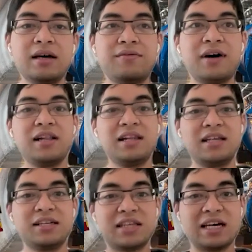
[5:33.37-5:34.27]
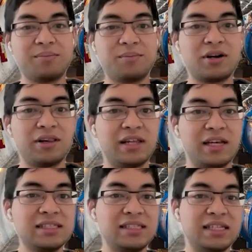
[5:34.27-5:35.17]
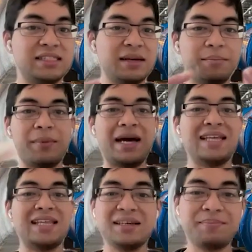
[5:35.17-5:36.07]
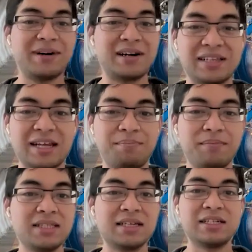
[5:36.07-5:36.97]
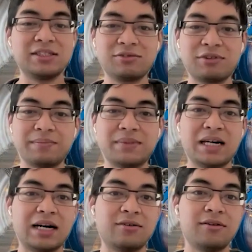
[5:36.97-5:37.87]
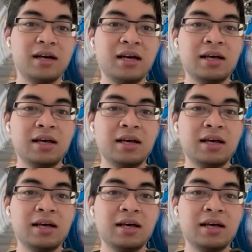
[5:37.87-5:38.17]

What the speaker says: Finally, in the Standard Model, there's this math part that basically describes how